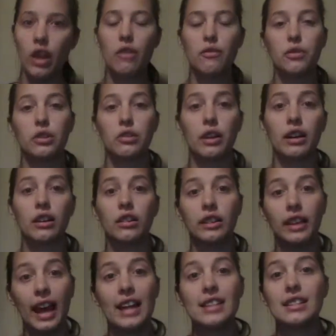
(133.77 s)
For the record,
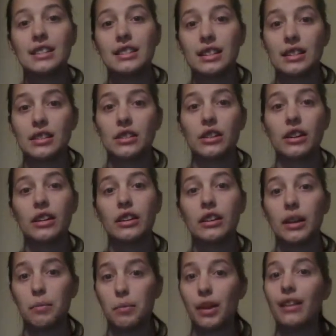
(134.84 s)
Cassie's sister ended
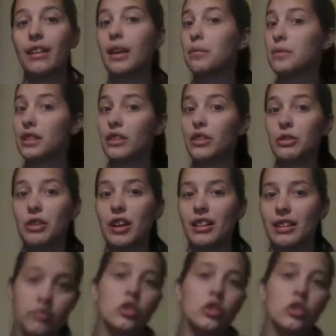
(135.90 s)
up being named Cinderella.